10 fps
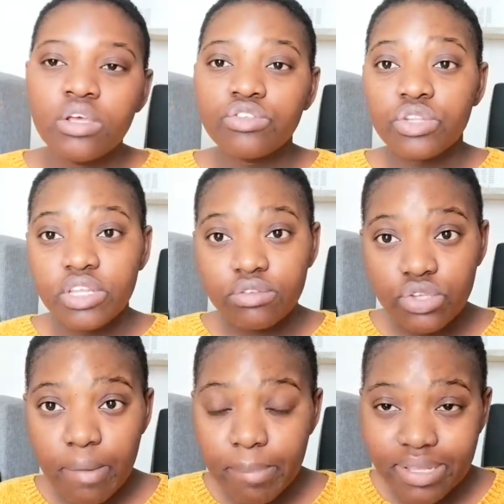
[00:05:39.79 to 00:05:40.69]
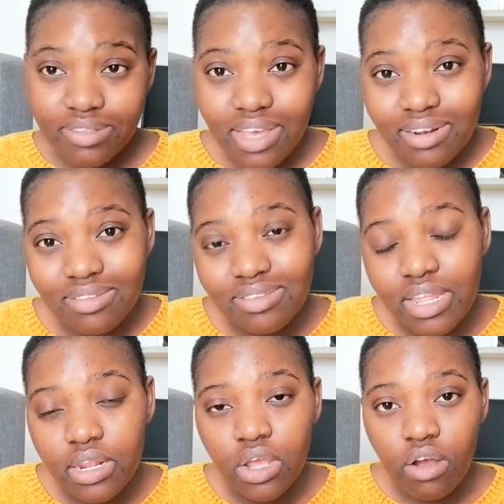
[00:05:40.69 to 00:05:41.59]
So it gives you a basic
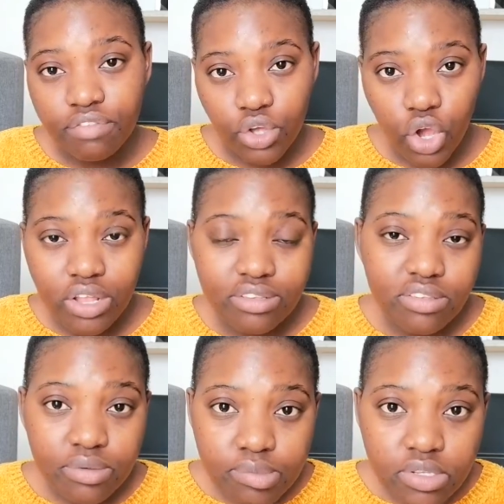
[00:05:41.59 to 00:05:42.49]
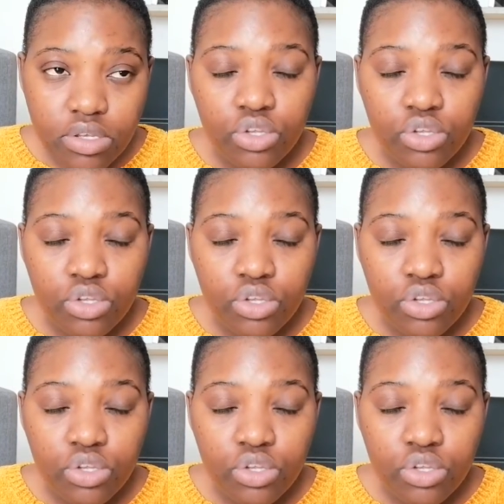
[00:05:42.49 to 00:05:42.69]
understanding of the concept,